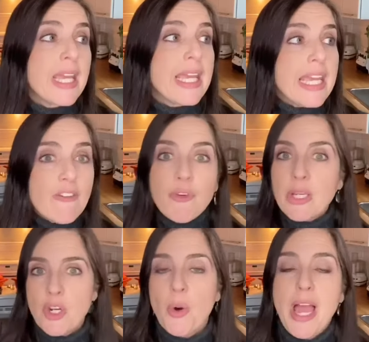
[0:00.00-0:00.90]
If we
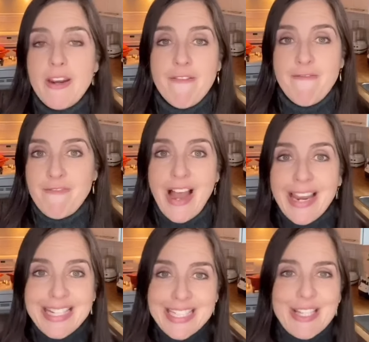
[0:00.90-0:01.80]
know how to
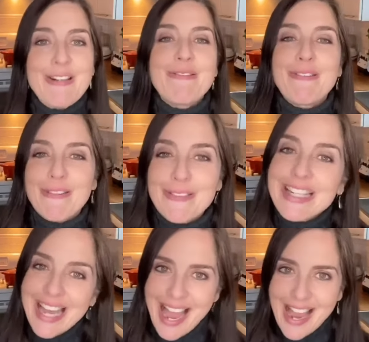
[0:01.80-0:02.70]
find what
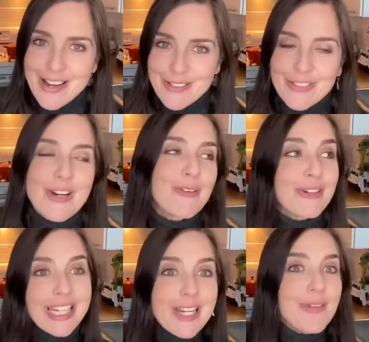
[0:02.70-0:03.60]
we have,
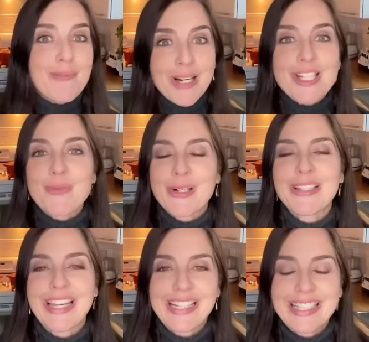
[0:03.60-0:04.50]
we're going to be much more
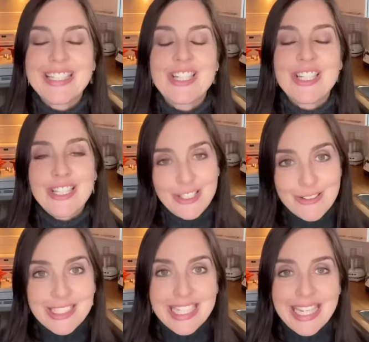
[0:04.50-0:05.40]
likely to
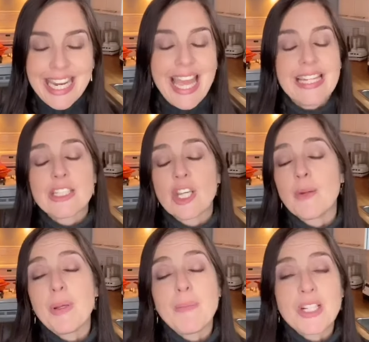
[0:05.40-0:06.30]
use it, and it's going
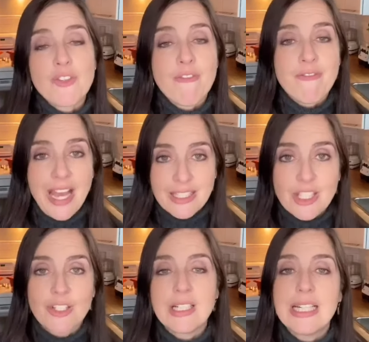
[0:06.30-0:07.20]
to be much
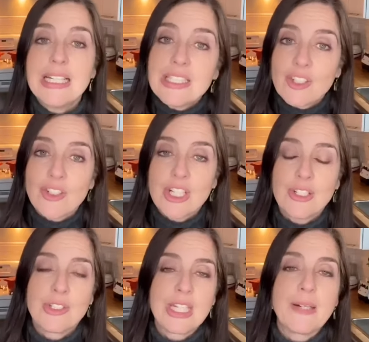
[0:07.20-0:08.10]
faster and easier to
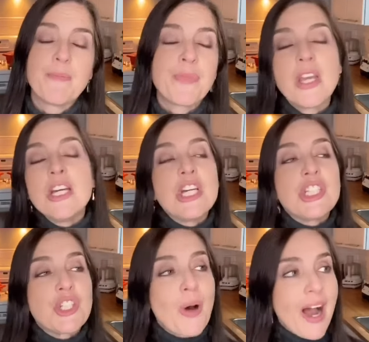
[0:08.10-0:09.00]
use it.
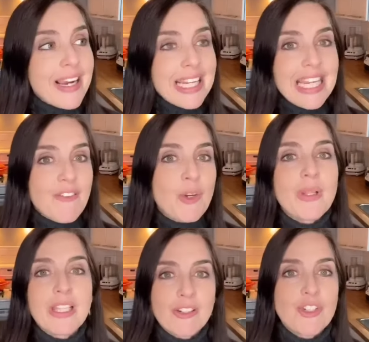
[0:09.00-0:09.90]
So I'm going to give you a
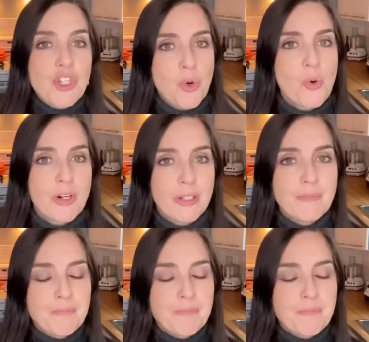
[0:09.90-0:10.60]
little tour